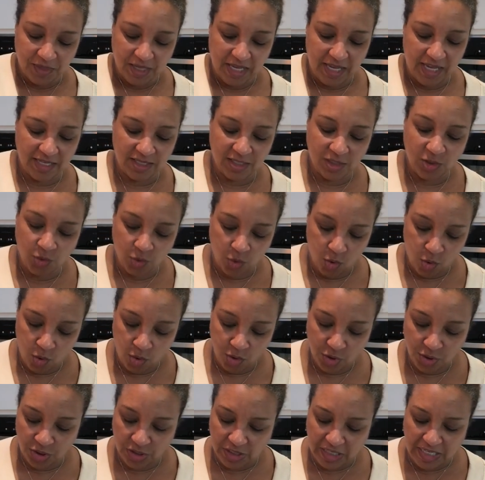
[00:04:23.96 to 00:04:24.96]
It's
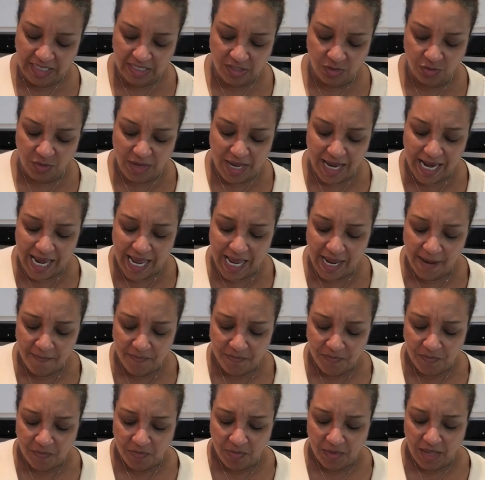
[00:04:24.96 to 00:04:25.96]
gorgeous. It's
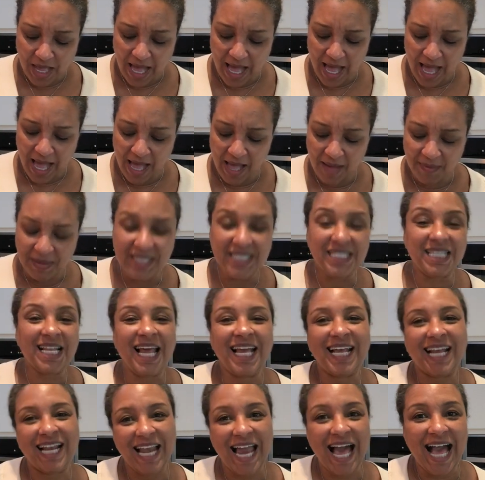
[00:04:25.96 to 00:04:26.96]
really, uh, it's
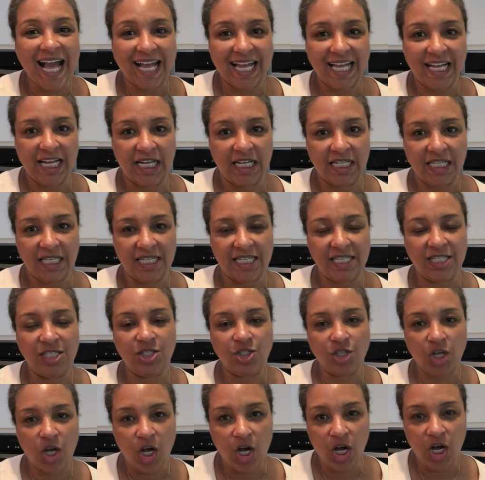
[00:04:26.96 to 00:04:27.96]
like lacquered. It's
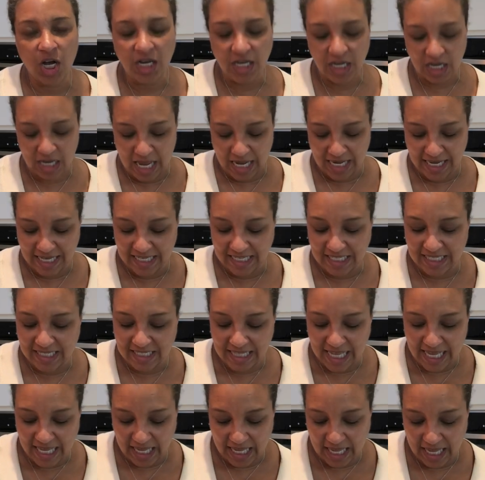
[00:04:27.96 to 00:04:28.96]
dark and it's
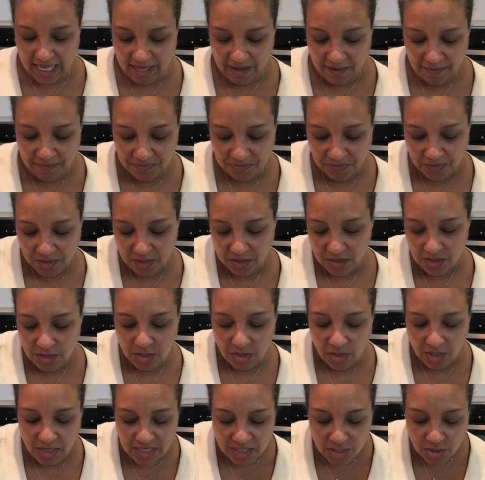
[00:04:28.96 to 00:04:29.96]
sticky.
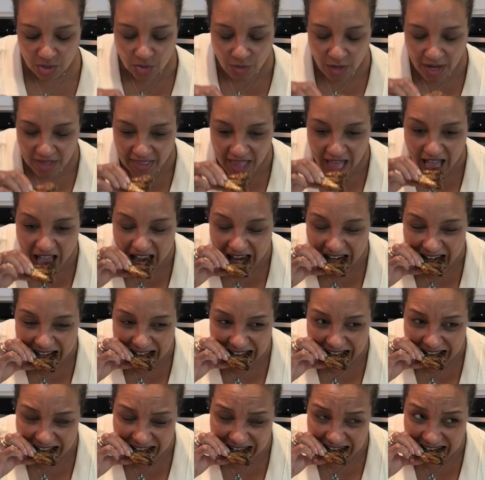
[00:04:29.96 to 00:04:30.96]
So let's try that.
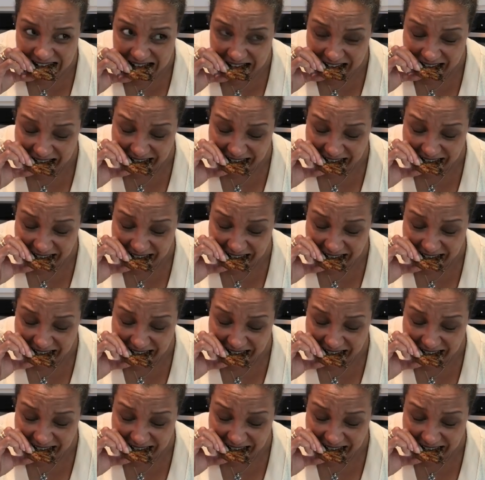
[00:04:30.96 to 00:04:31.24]
Ah.